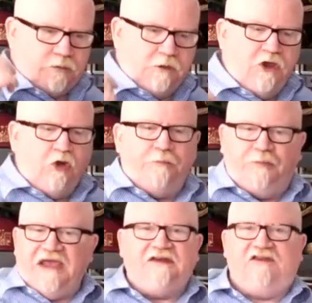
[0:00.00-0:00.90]
your
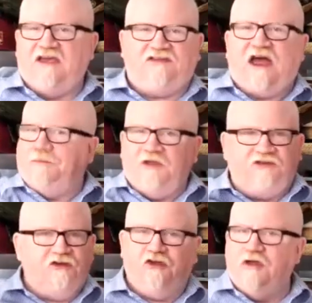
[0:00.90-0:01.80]
big desktop that
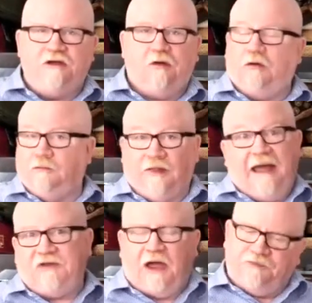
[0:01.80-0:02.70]
you're doing, or
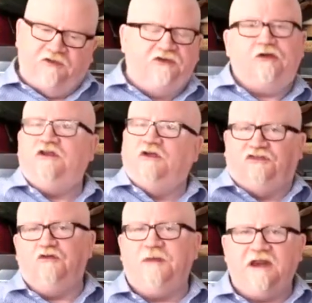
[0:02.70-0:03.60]
laptop that you're doing your
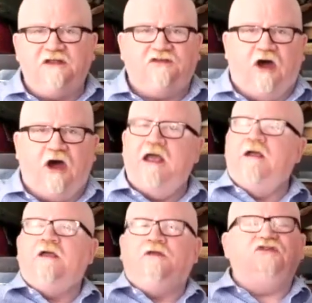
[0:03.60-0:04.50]
Zoom meetings on,
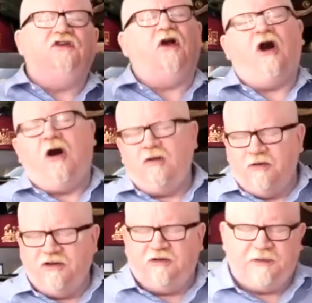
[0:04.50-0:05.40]
those are all
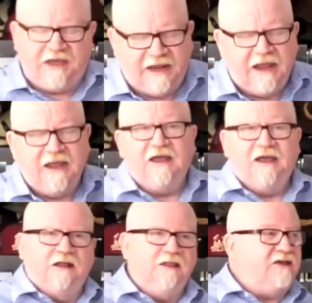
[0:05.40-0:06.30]
going to be,
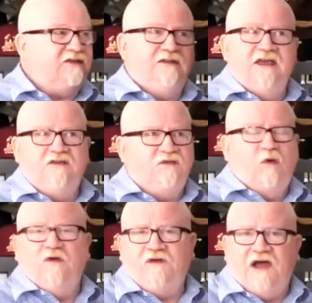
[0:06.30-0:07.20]
unless the thing's
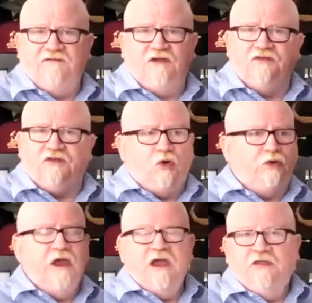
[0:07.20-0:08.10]
4 or 5 years
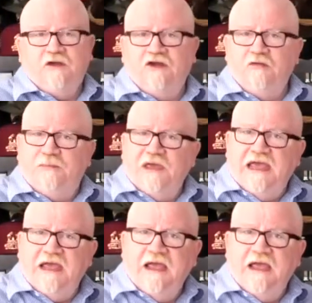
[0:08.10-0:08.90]
old, they're going to be